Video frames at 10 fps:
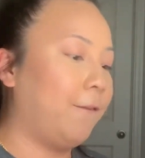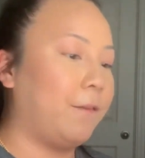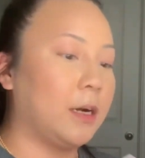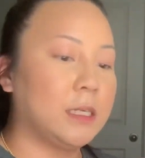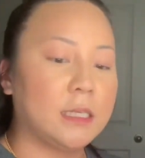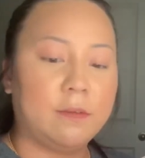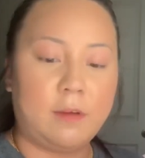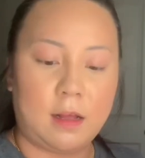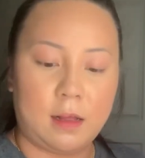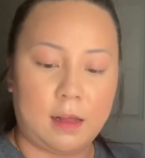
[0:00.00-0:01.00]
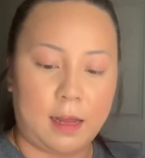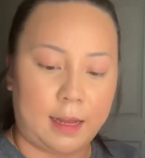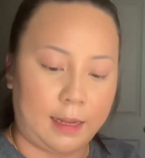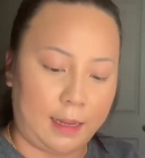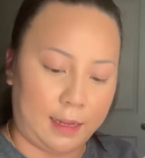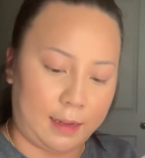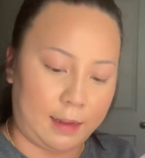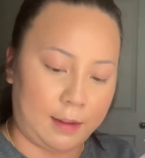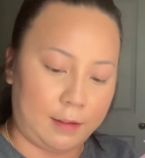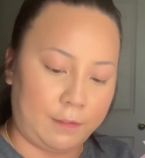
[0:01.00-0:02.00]
First of all, I
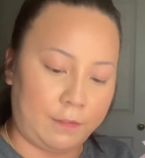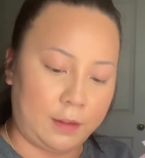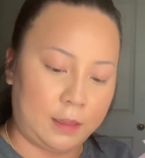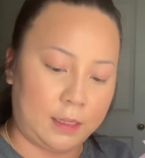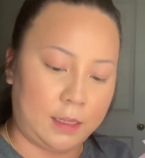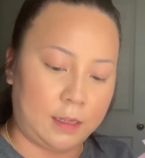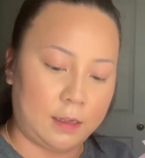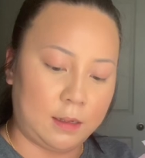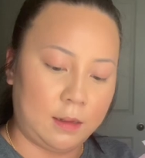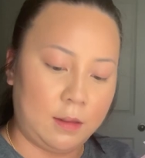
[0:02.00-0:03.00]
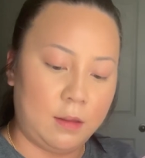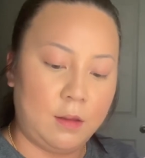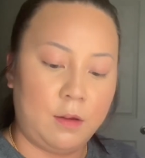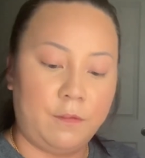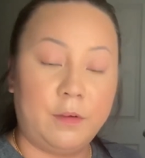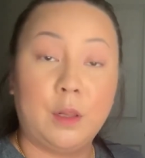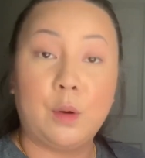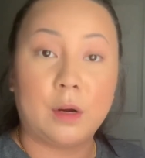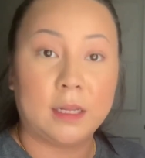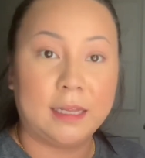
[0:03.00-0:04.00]
have the
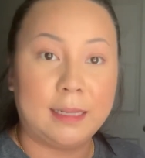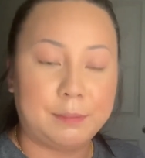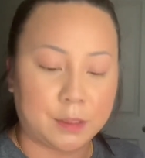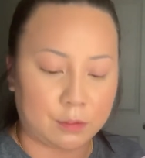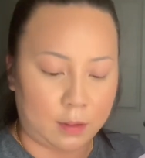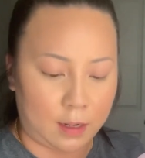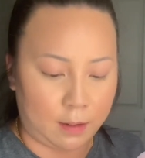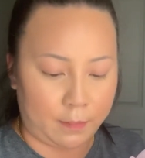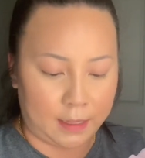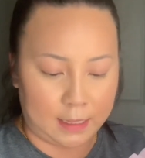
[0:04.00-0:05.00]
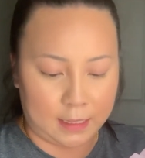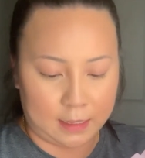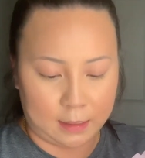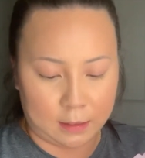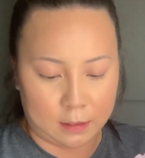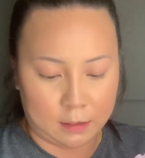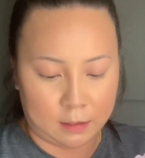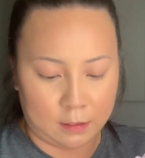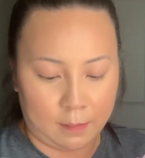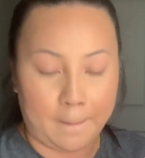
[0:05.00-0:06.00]
velour lip scrub
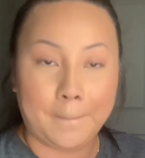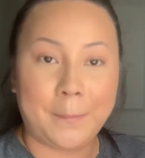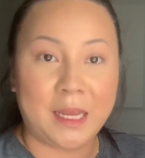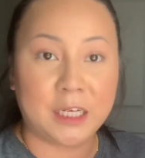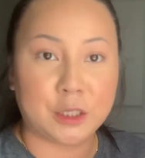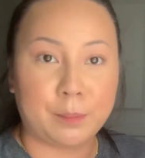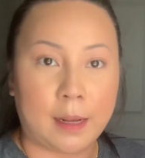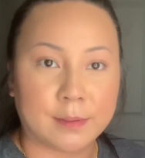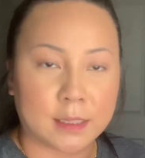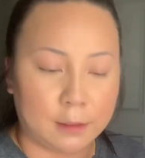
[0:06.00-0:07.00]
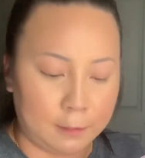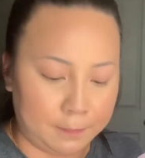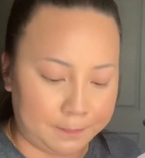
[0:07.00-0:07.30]
in Peach Popsicle.